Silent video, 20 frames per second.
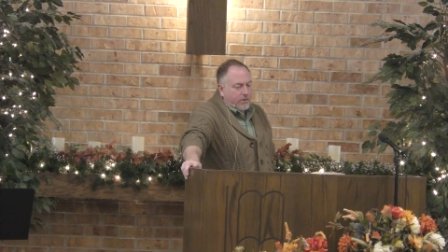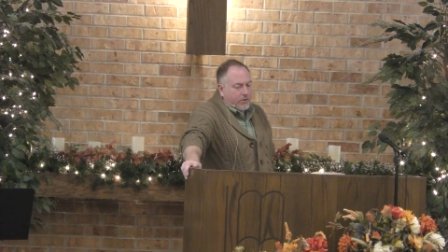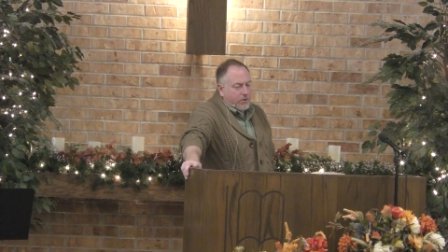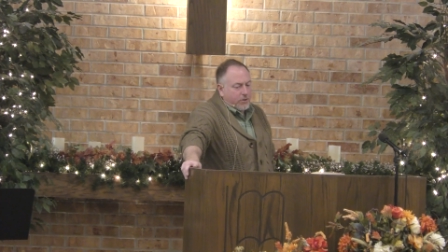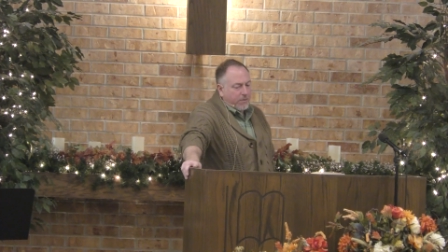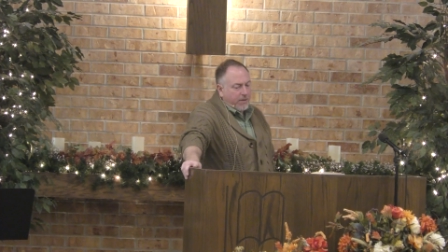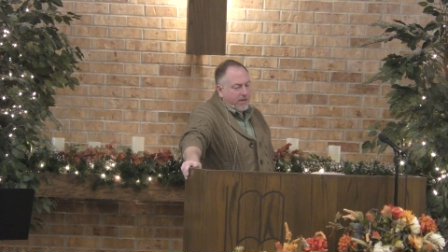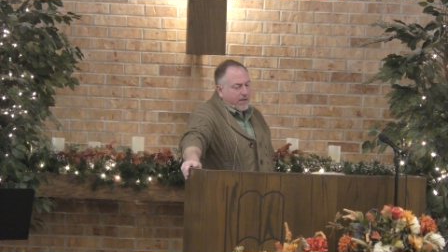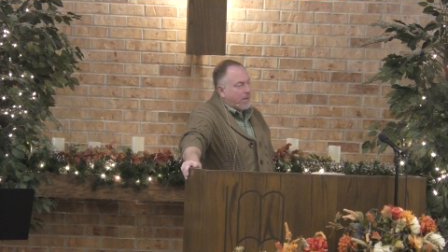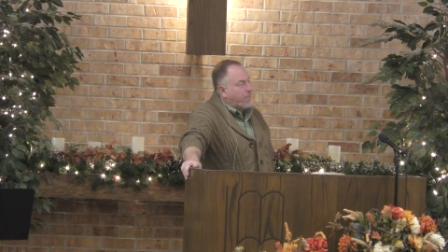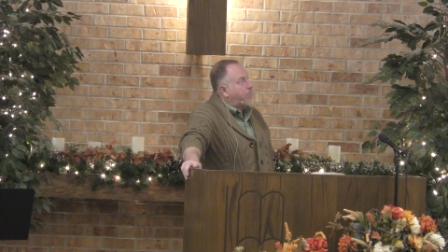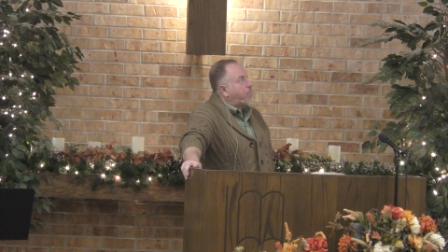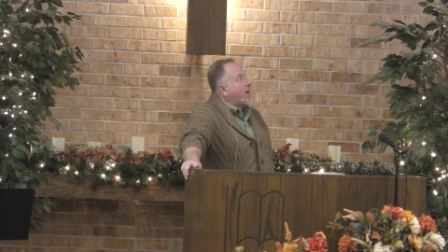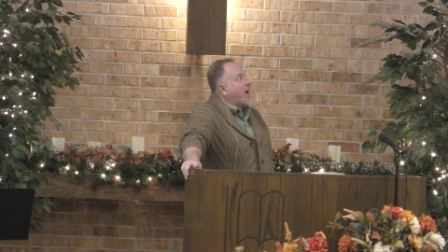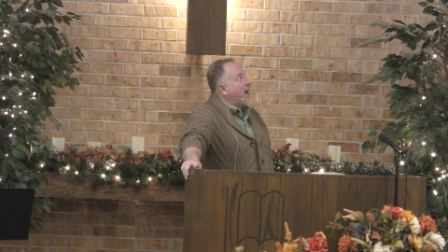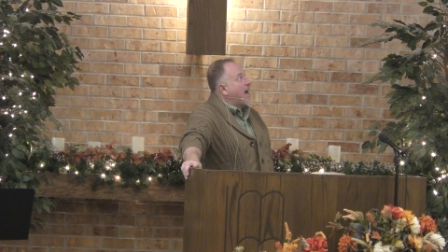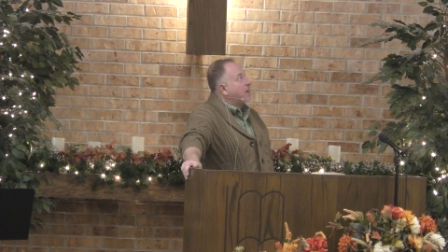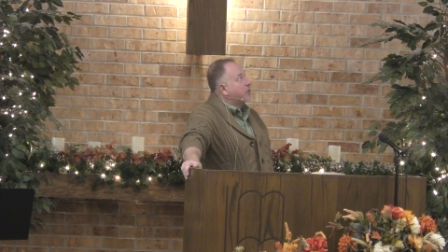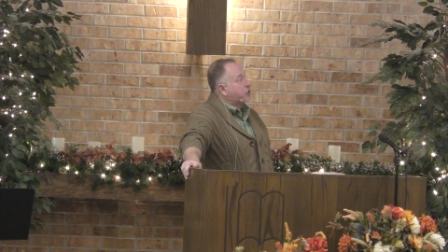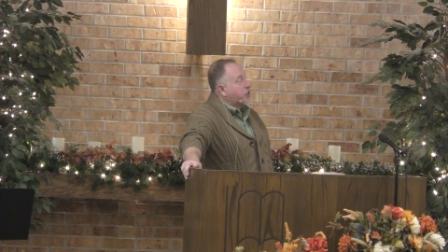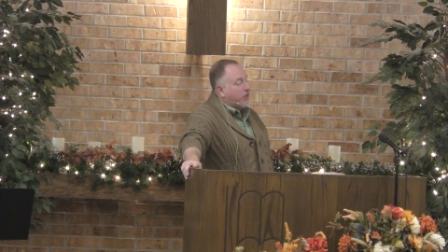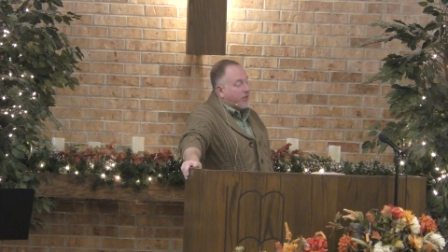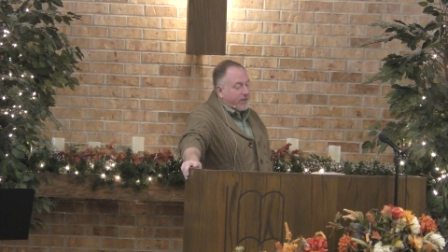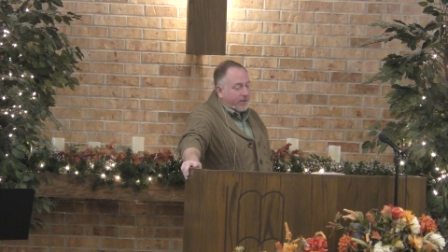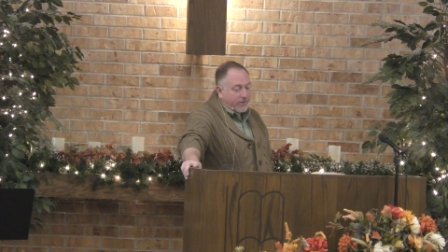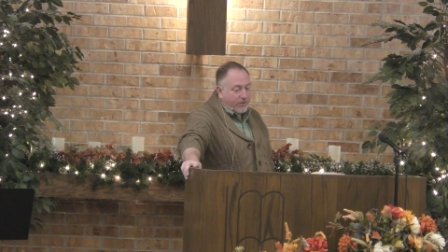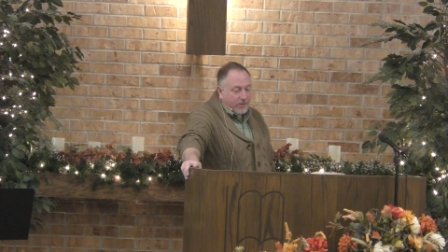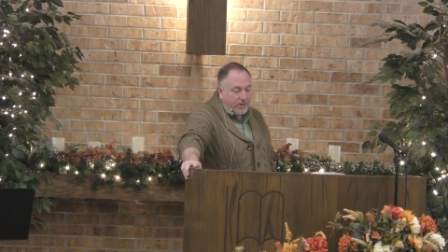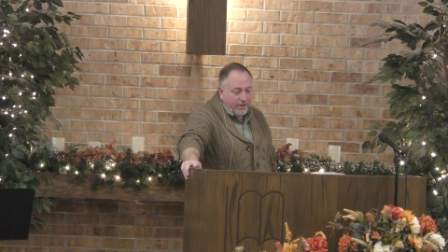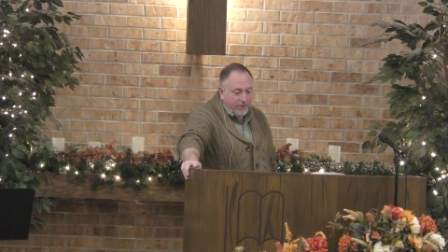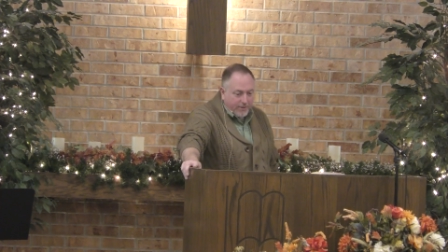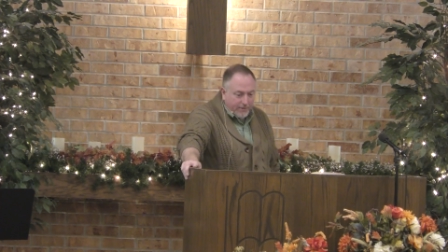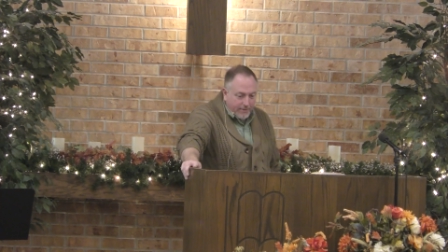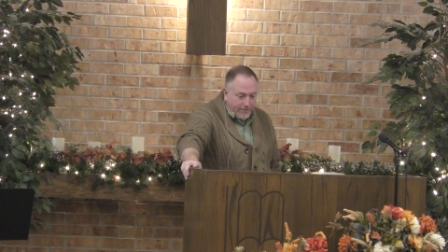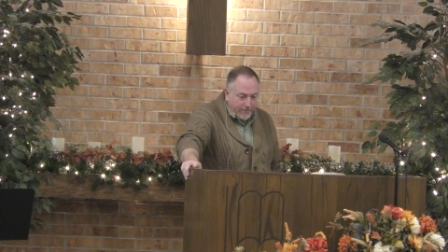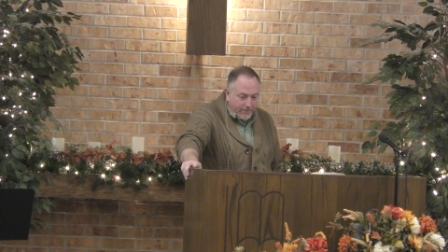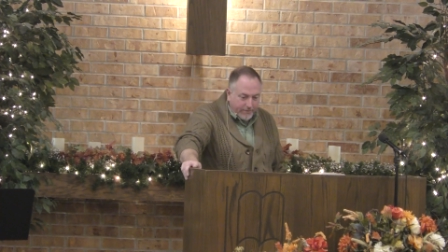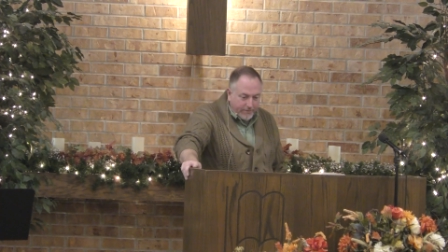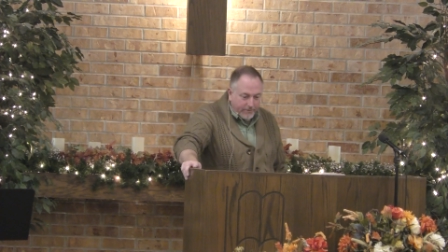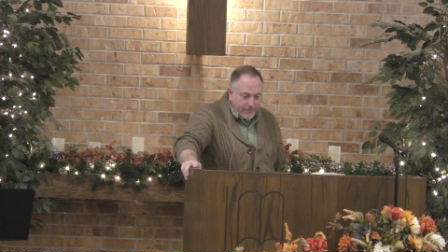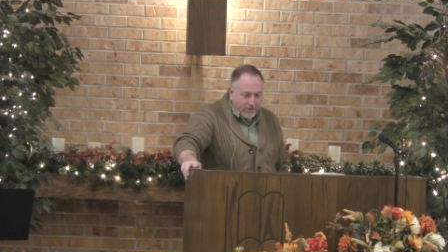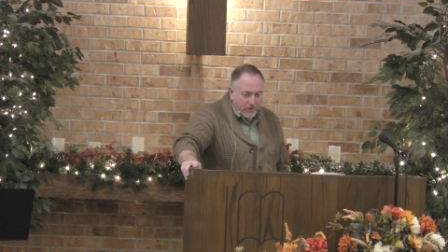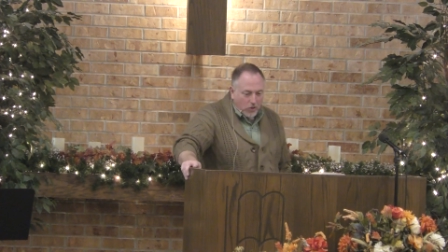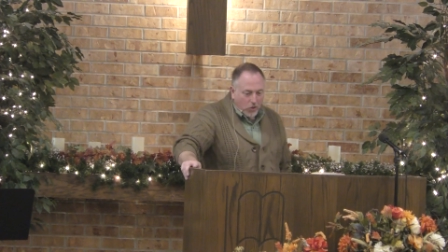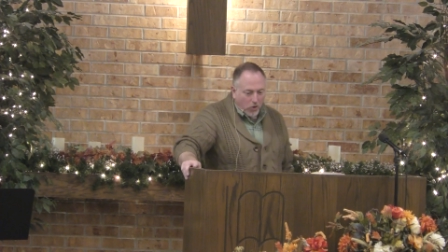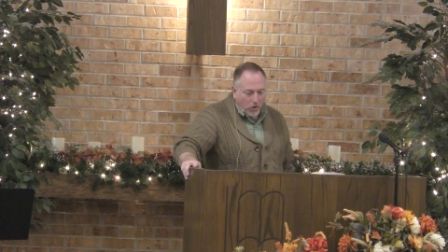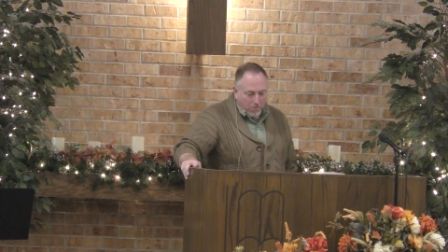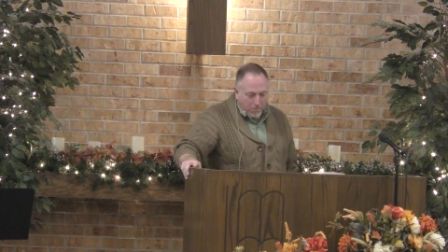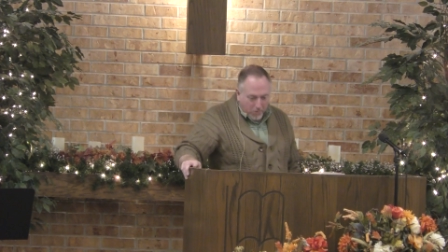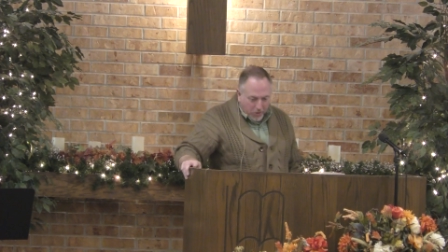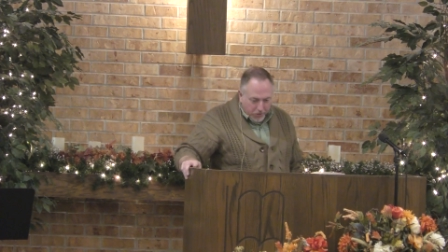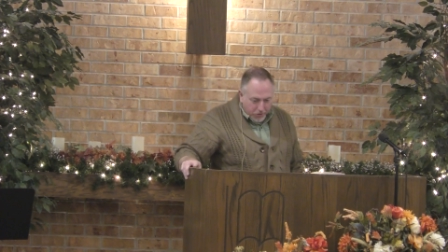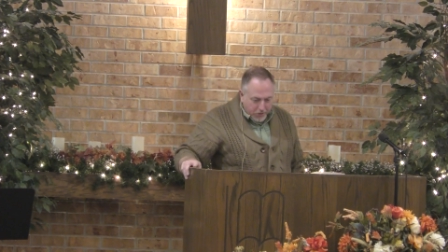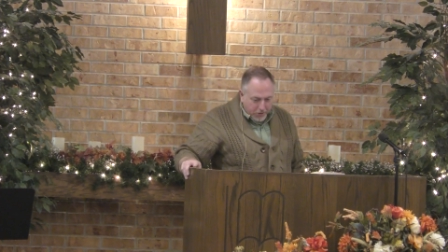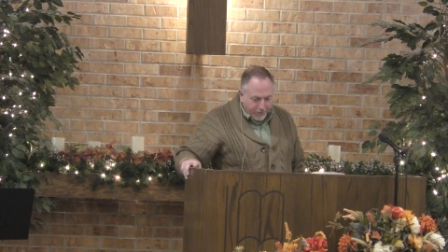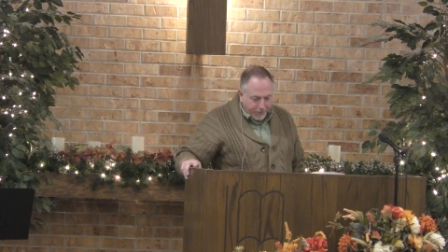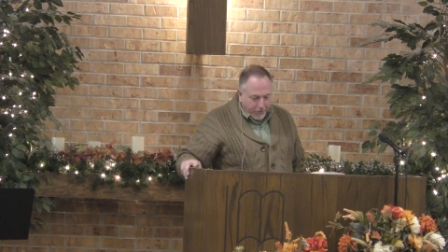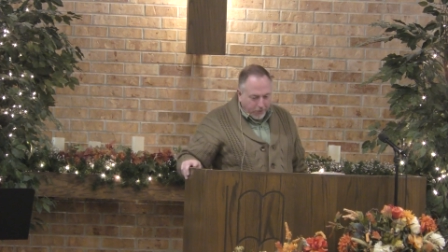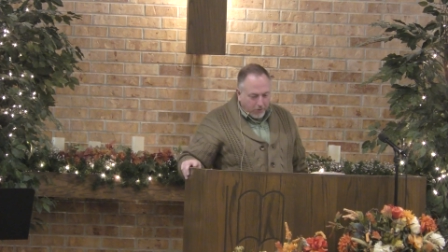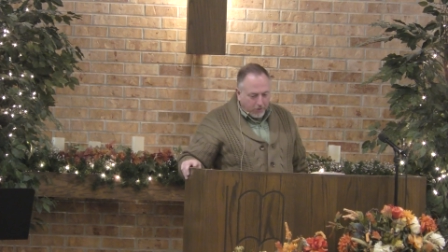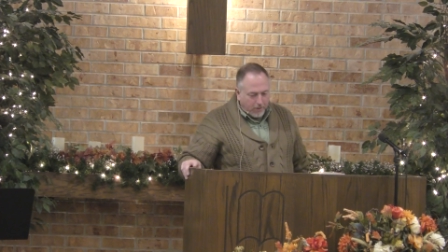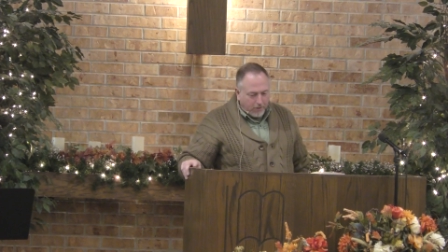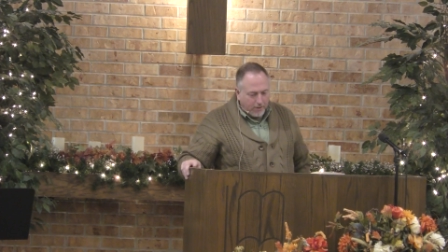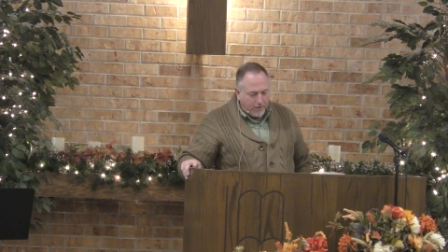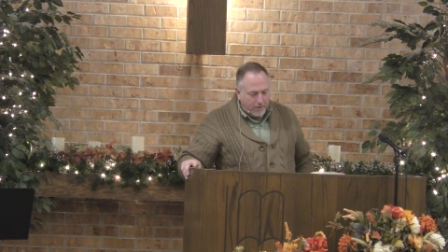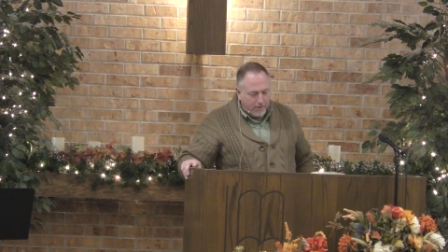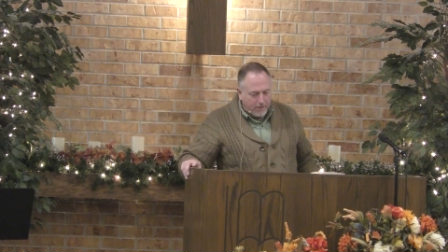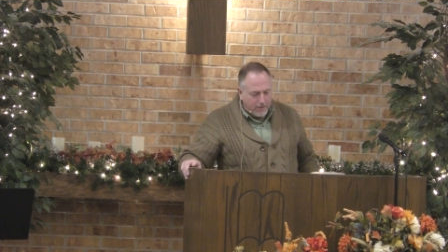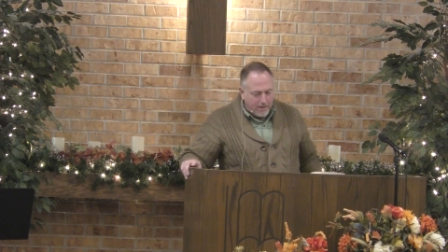To be compassionate or merciful